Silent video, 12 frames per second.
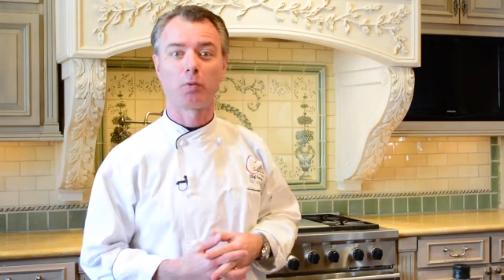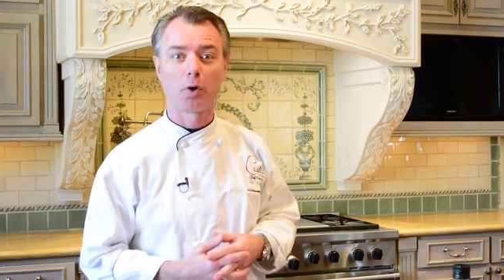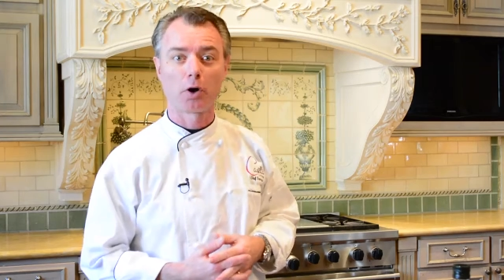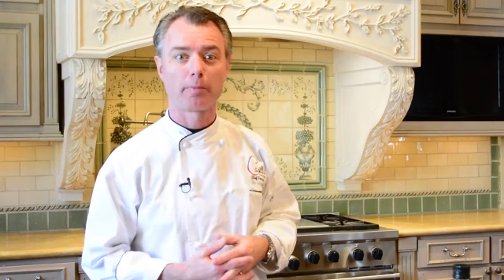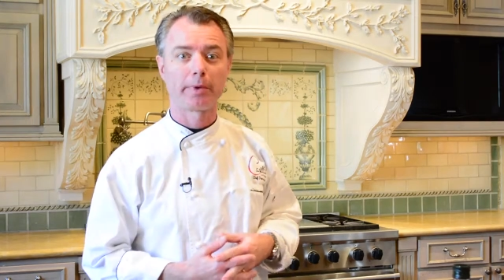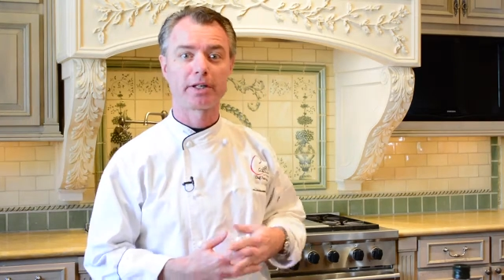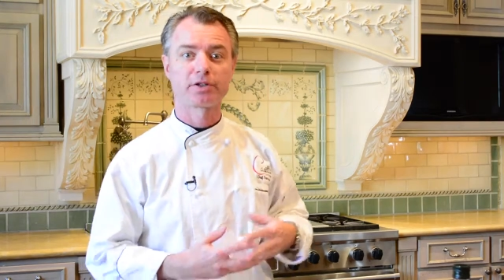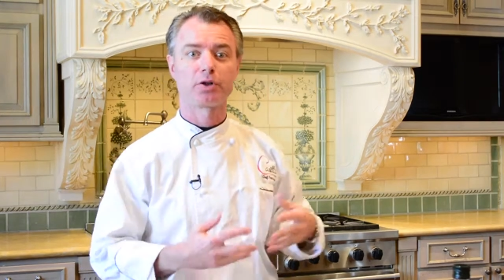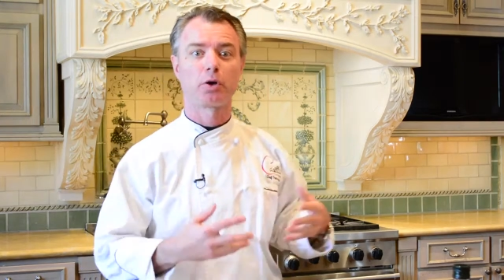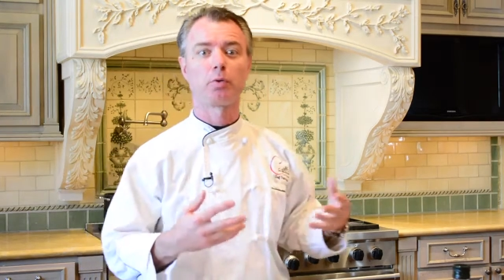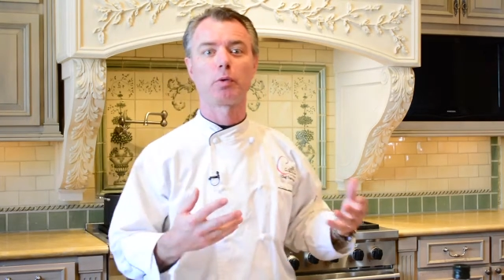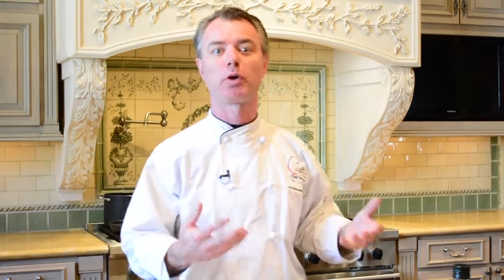warmer,
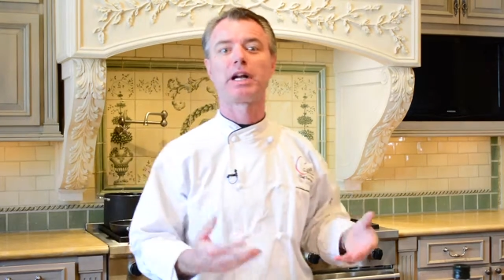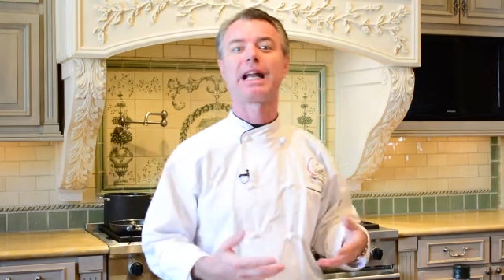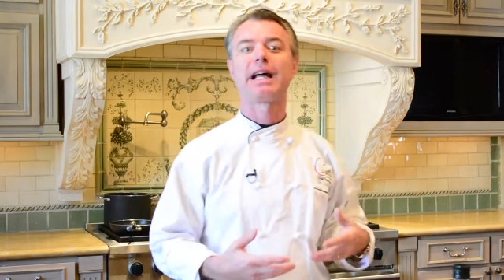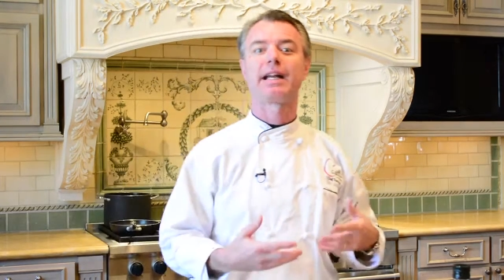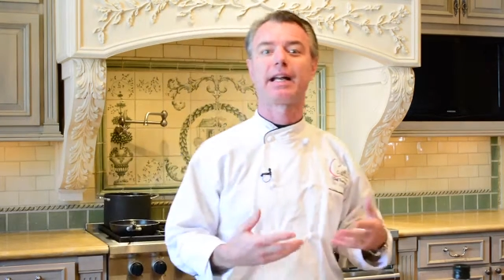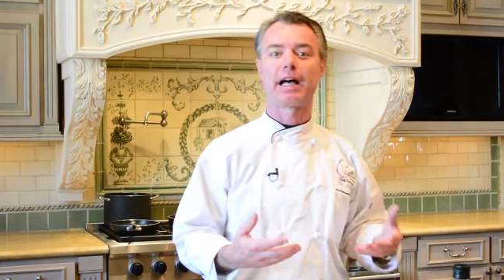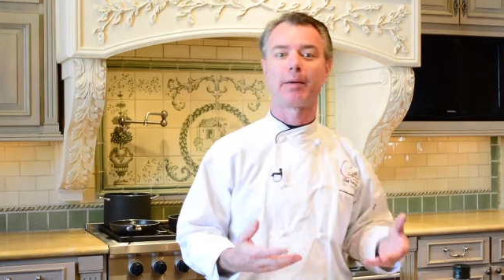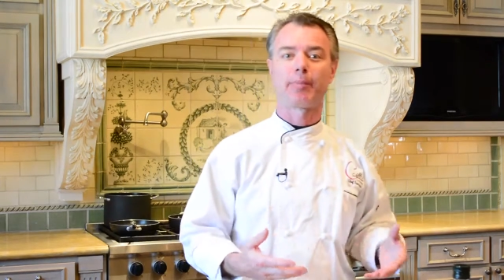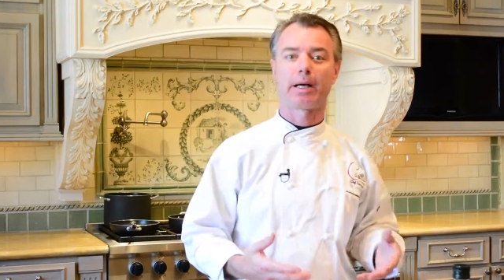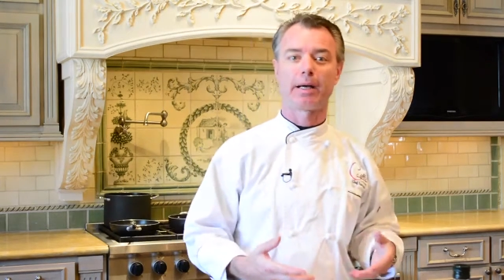so we want to lighten up.